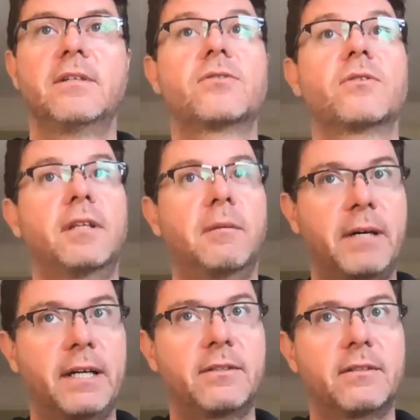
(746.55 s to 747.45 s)
So to get
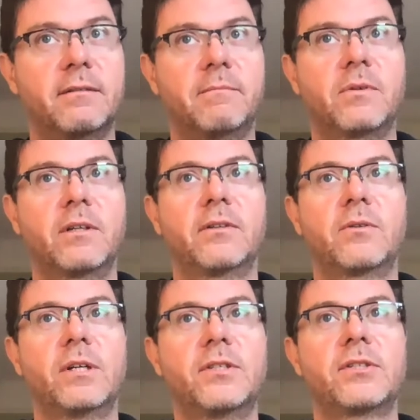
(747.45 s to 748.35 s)
back to the point of the
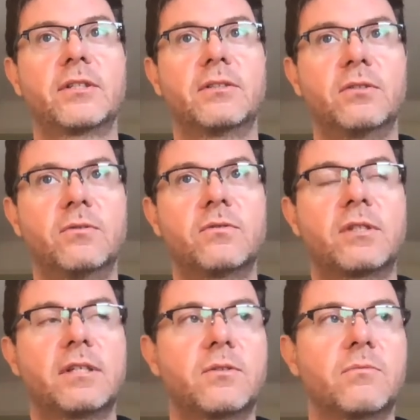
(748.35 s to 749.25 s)
question, dunes
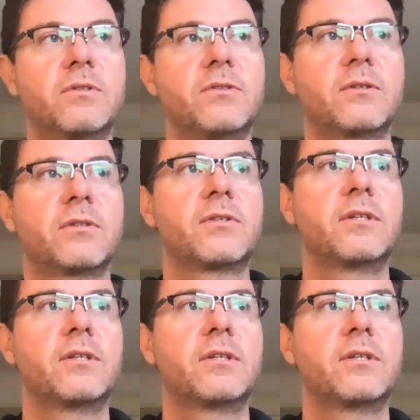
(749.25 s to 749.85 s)
as a resource,